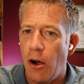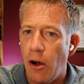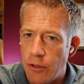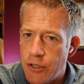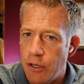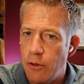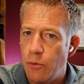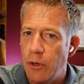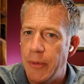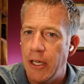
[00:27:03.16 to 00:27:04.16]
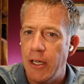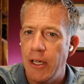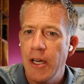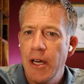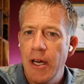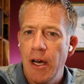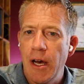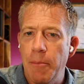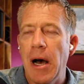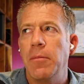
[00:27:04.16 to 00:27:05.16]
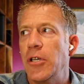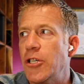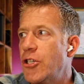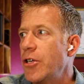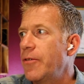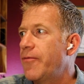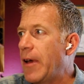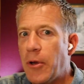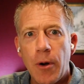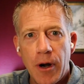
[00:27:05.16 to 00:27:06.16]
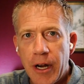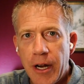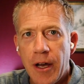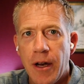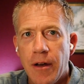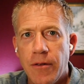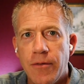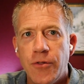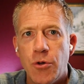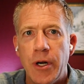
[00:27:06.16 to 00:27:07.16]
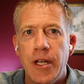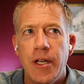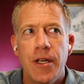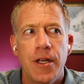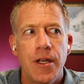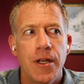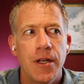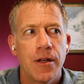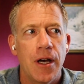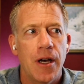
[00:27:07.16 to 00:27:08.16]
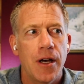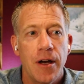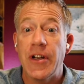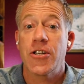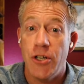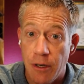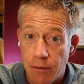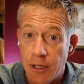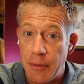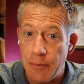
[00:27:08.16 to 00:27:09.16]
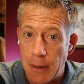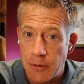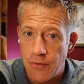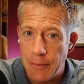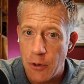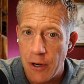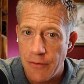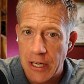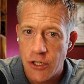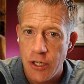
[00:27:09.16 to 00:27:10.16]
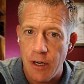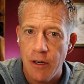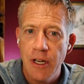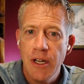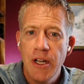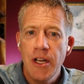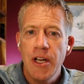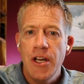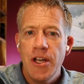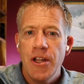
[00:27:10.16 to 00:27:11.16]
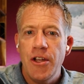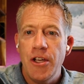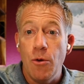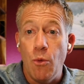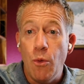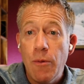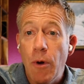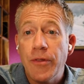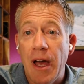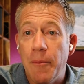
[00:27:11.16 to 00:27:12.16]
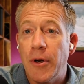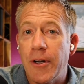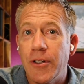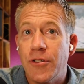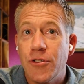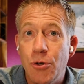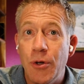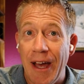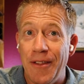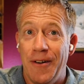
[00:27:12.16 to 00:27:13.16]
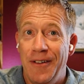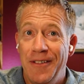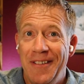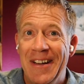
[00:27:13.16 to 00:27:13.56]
also will be published February of next year. It'll be published February of next year. We wrote that book together,